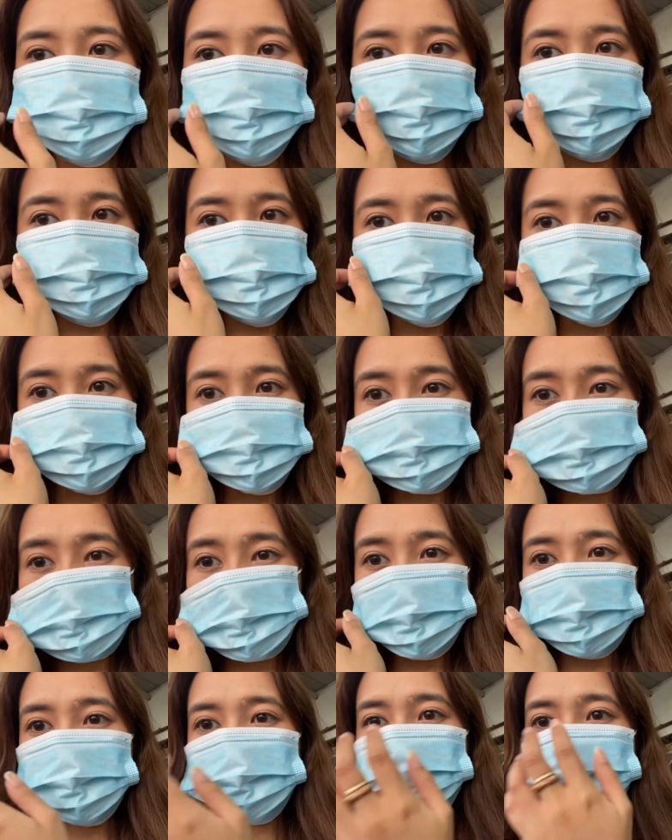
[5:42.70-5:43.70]
So I'm
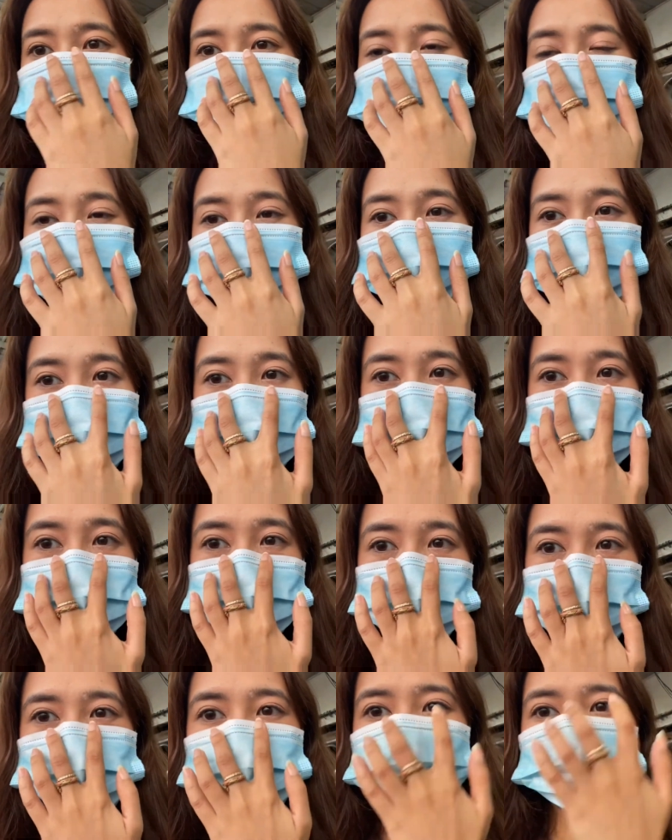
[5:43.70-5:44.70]
using the Klairs foundation,
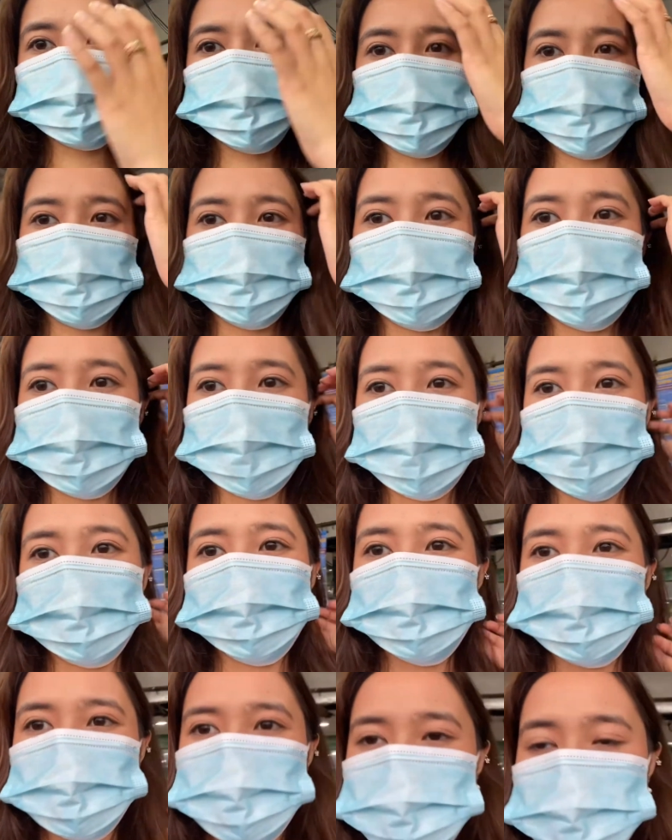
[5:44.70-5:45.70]
so we'll see how it
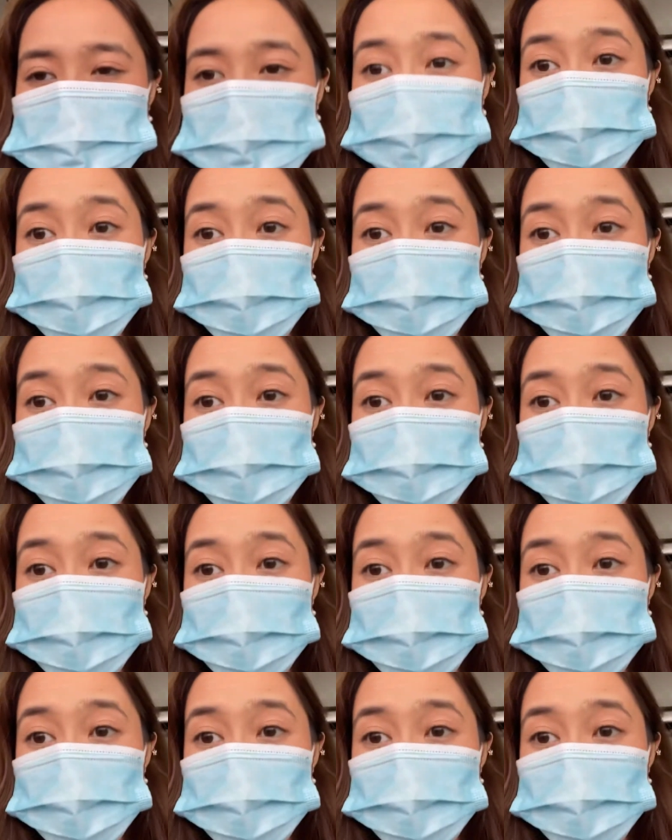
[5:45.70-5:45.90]
lasts